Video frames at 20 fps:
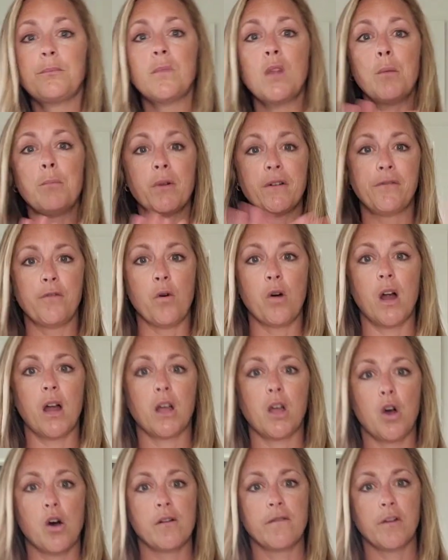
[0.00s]
before I
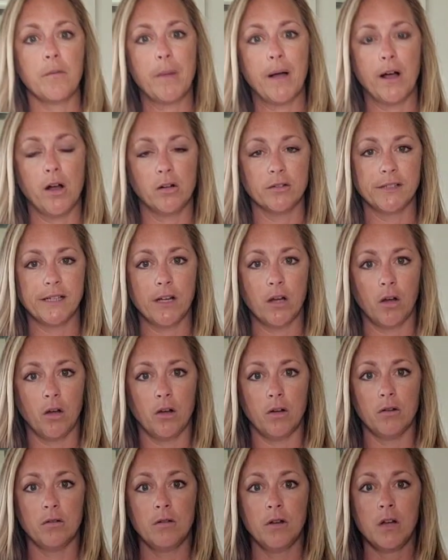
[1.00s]
go over my Aldi
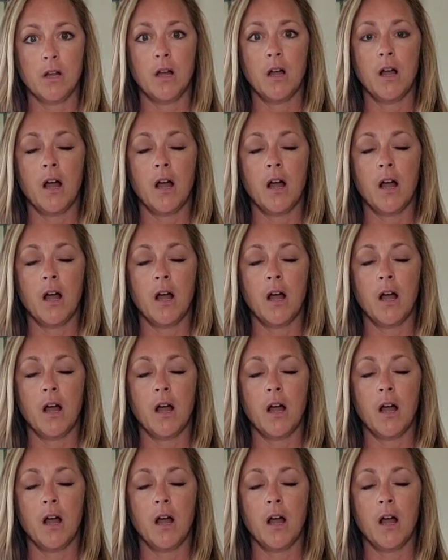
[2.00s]
haul,